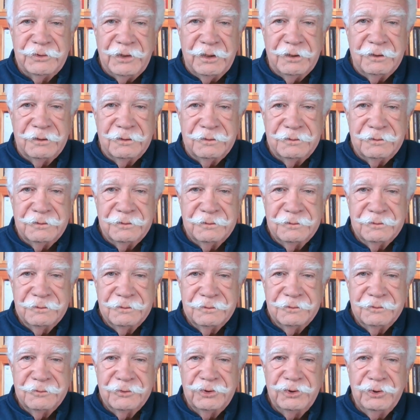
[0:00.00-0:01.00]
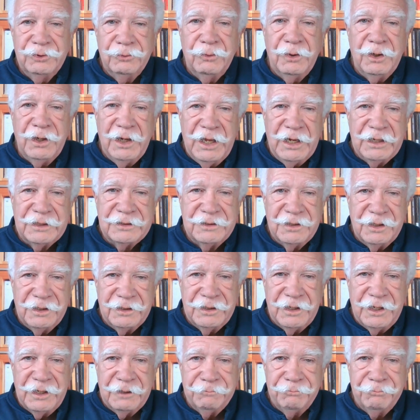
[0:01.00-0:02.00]
out, you will act
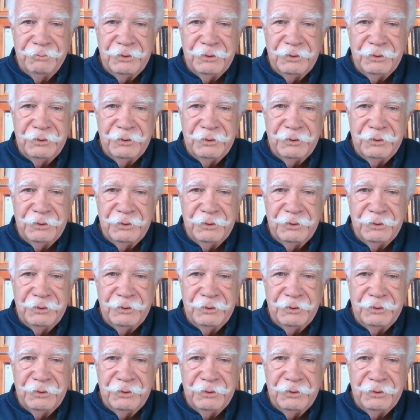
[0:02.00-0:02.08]
on that